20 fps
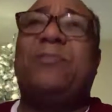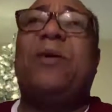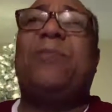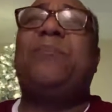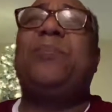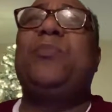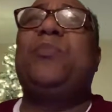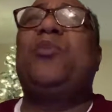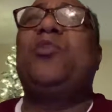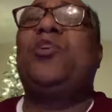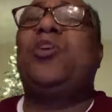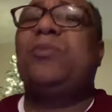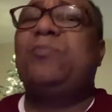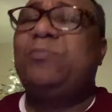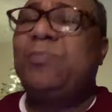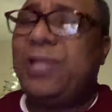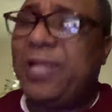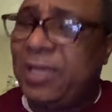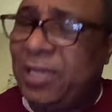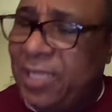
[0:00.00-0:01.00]
My people,
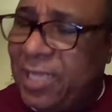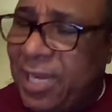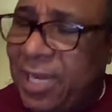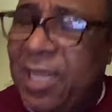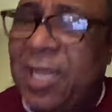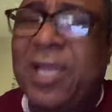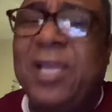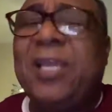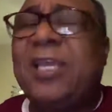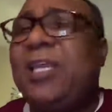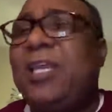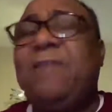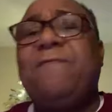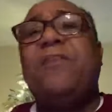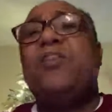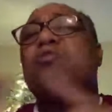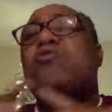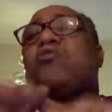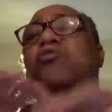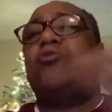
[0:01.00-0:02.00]

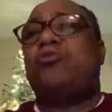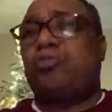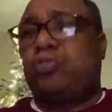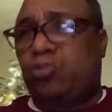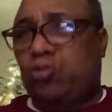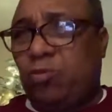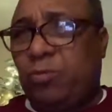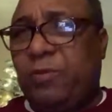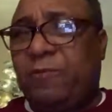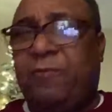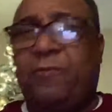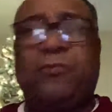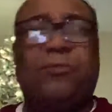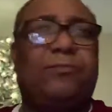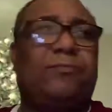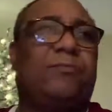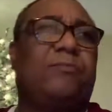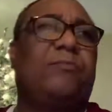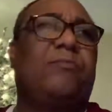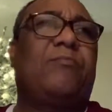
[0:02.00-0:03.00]
even you go to school before.
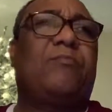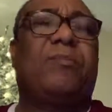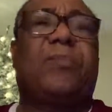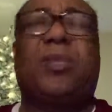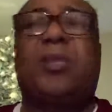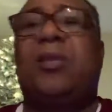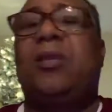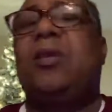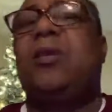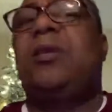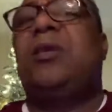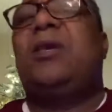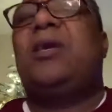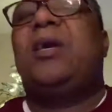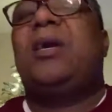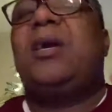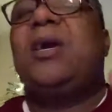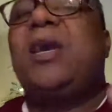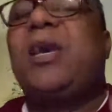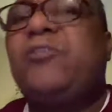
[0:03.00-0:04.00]

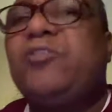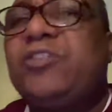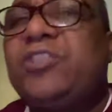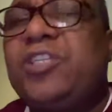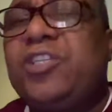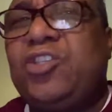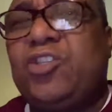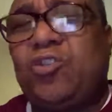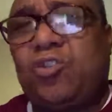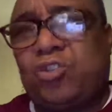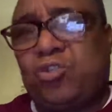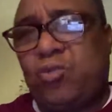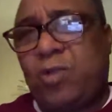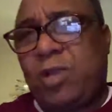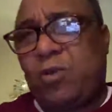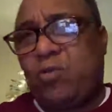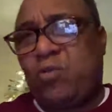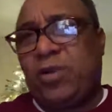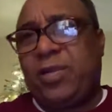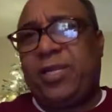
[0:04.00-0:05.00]
How you think George
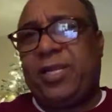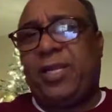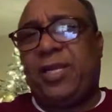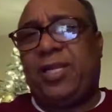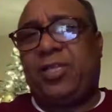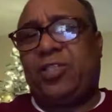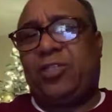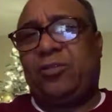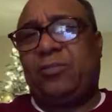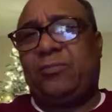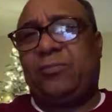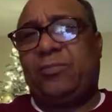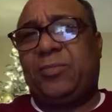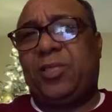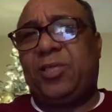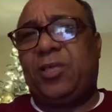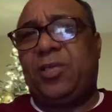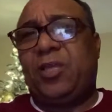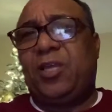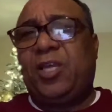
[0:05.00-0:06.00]
Weah won the election?
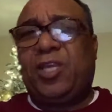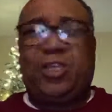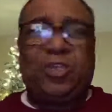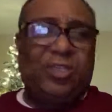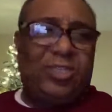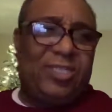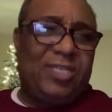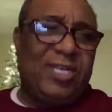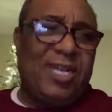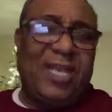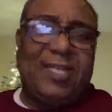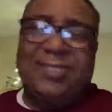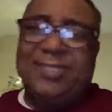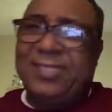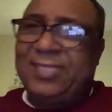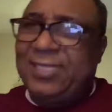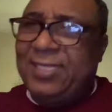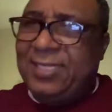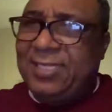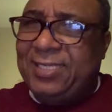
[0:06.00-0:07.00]
You think that
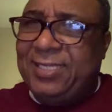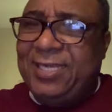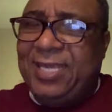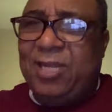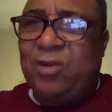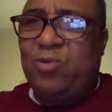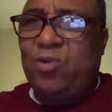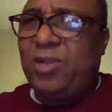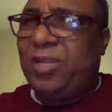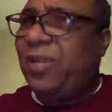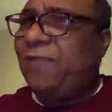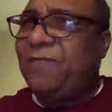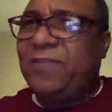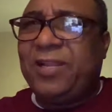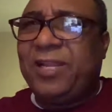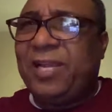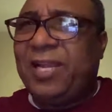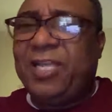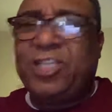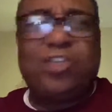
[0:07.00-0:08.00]
CDC alone gave an
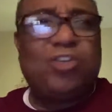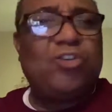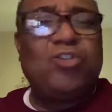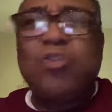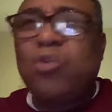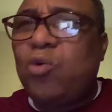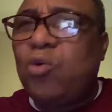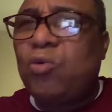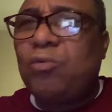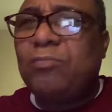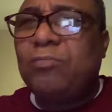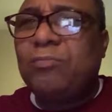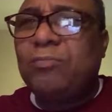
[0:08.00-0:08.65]
election? No.